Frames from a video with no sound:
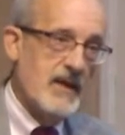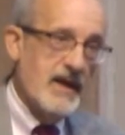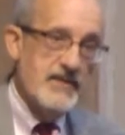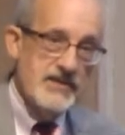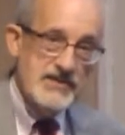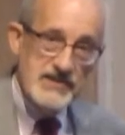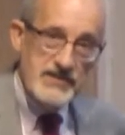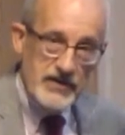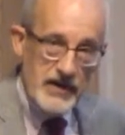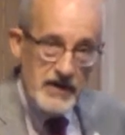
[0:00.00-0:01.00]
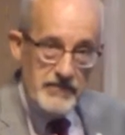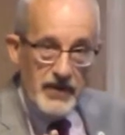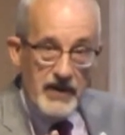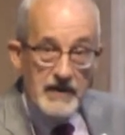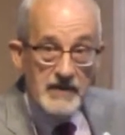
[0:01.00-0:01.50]
And this is the hard
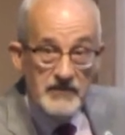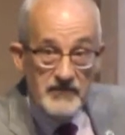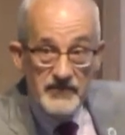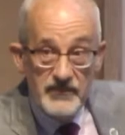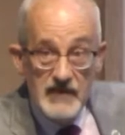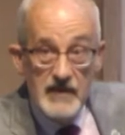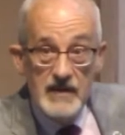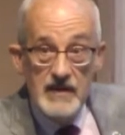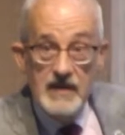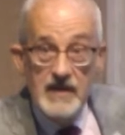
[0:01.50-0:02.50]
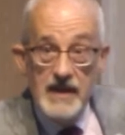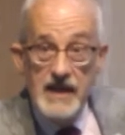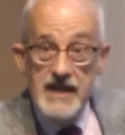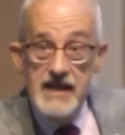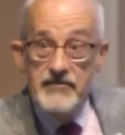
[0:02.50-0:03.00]
part.
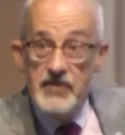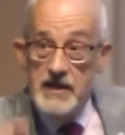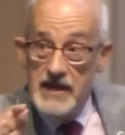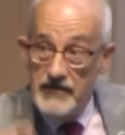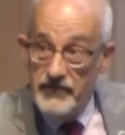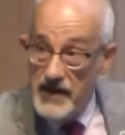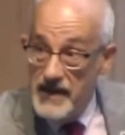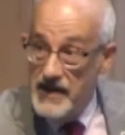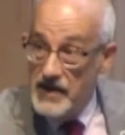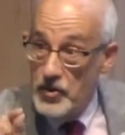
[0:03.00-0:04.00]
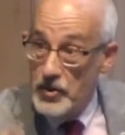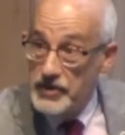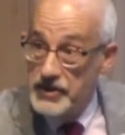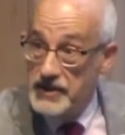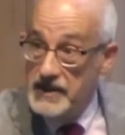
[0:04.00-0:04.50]
Even if he or
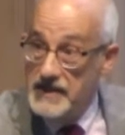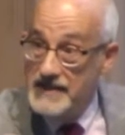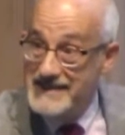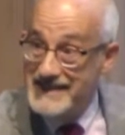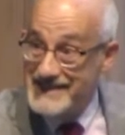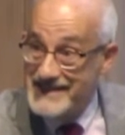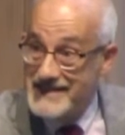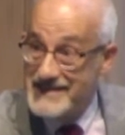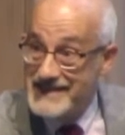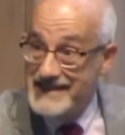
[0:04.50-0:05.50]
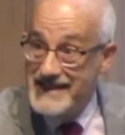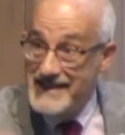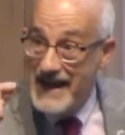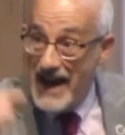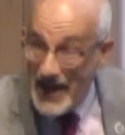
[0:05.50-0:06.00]
she doesn't see
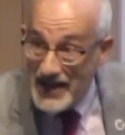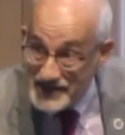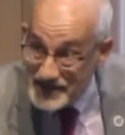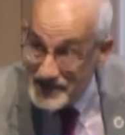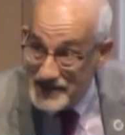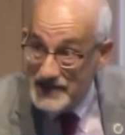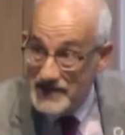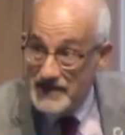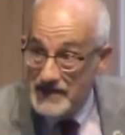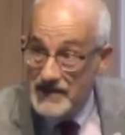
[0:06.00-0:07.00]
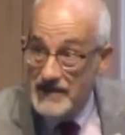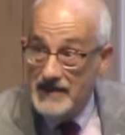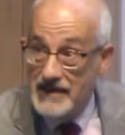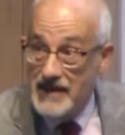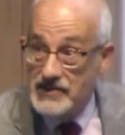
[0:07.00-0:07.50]
us
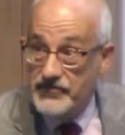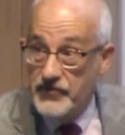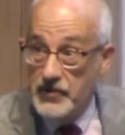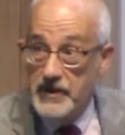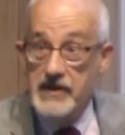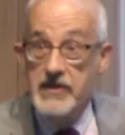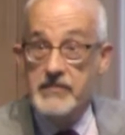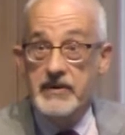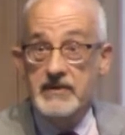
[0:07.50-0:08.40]
as fully human.